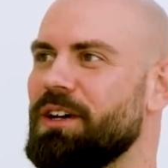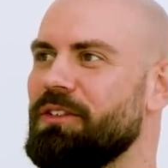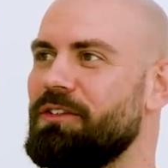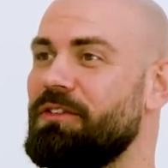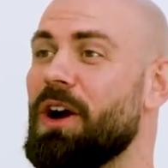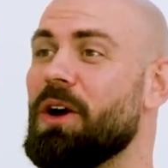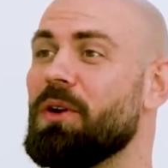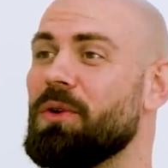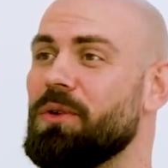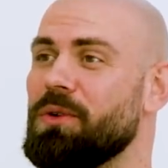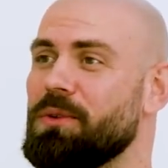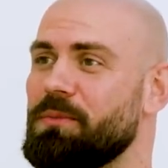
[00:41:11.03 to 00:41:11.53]

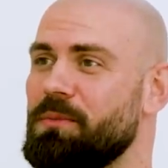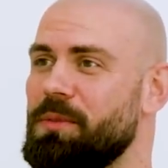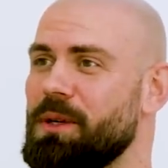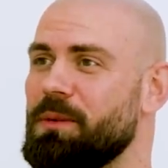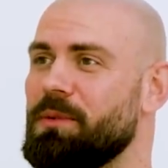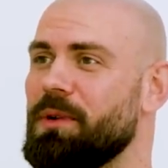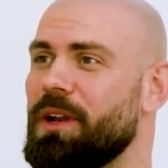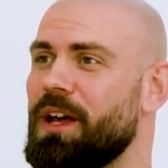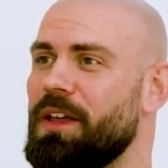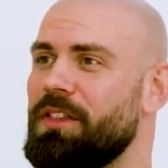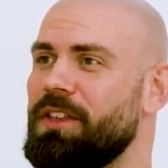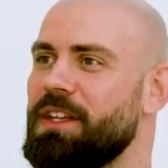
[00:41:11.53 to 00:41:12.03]
Farrell and
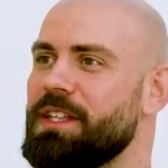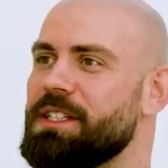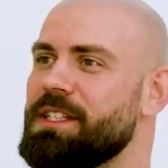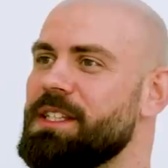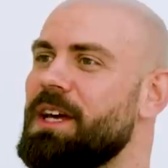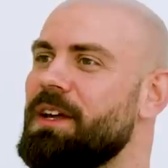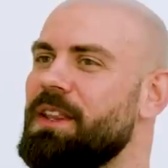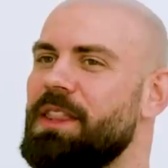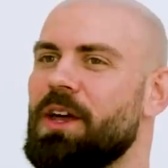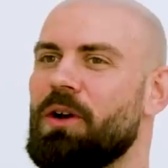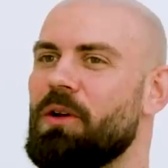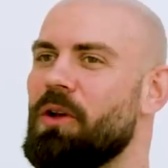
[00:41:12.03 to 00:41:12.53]
people like this, and
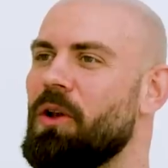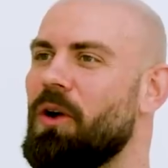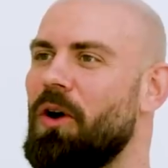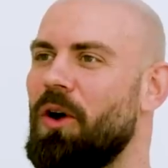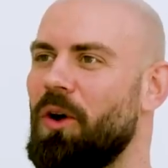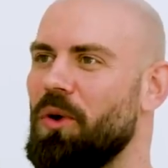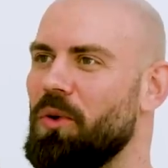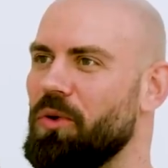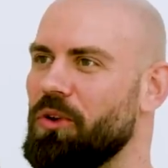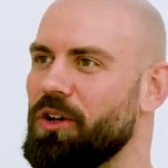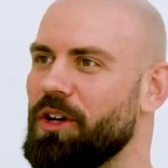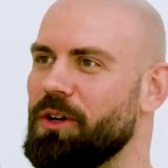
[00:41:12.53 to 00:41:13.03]
they're, they're a lot
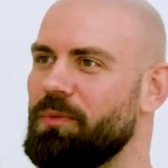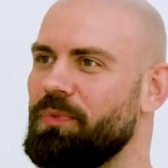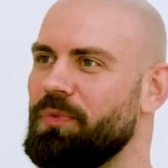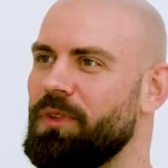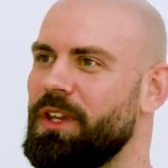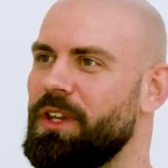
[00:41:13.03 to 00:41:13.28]
older.